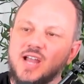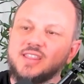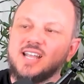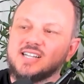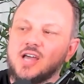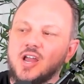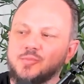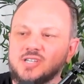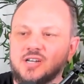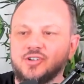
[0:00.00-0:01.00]
nothing gets
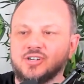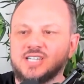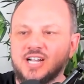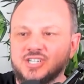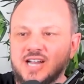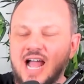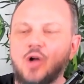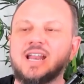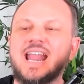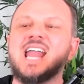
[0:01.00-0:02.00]
100% of your attention,
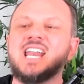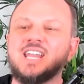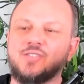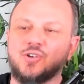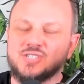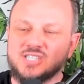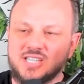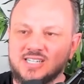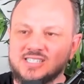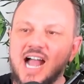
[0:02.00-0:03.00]
how can any of those
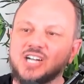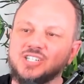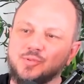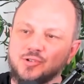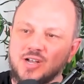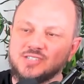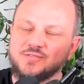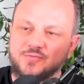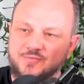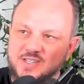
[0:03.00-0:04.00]
things actually progress
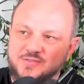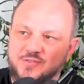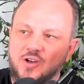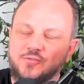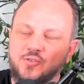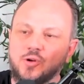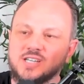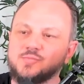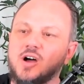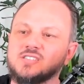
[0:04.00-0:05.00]
as far forward
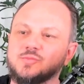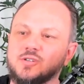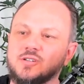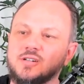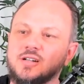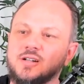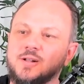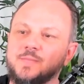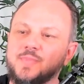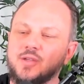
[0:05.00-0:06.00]
as possible?
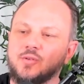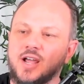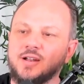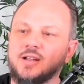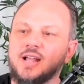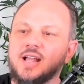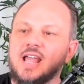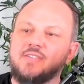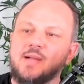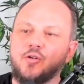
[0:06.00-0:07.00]
Yeah. Right?
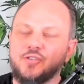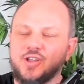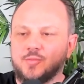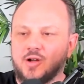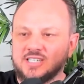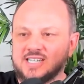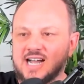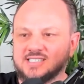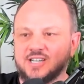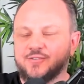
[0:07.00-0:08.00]
If I'm over here
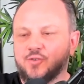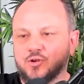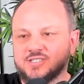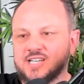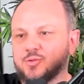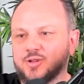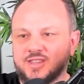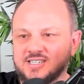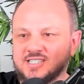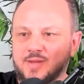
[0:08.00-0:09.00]
multitasking four separate
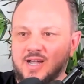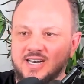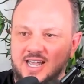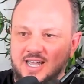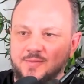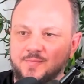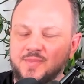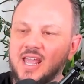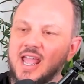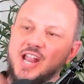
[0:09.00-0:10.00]
things in my day,
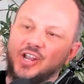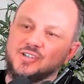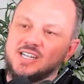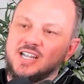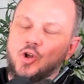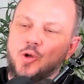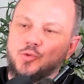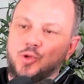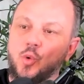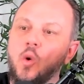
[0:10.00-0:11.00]
and you're sitting at home
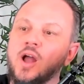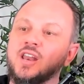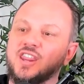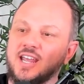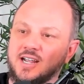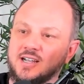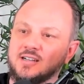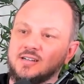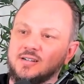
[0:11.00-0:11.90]
doing one thing,